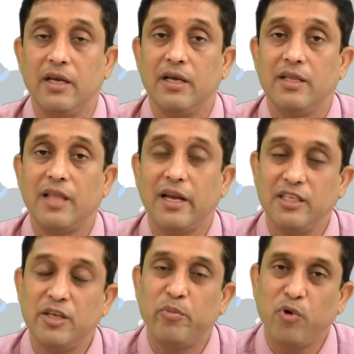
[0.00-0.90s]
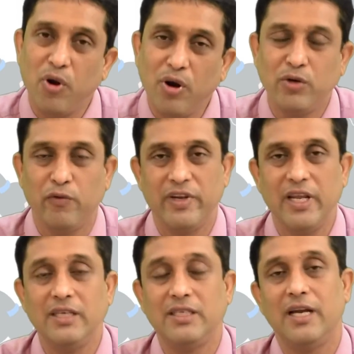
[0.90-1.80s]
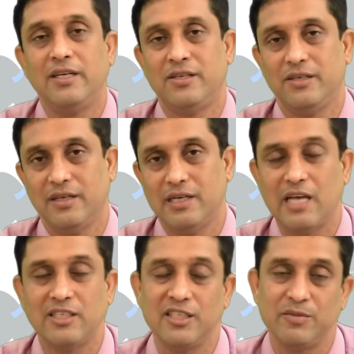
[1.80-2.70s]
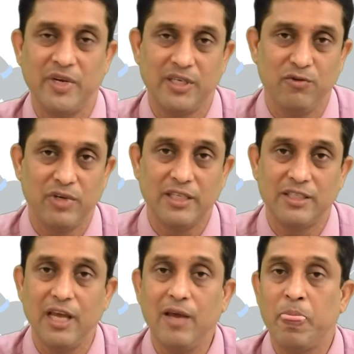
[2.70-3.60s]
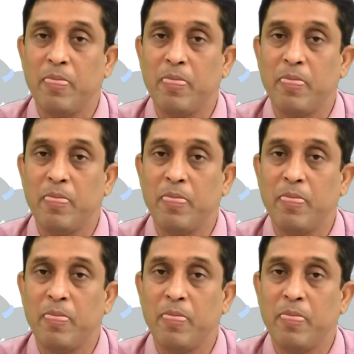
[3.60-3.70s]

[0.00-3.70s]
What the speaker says: that is a product oriented assessment, you can say,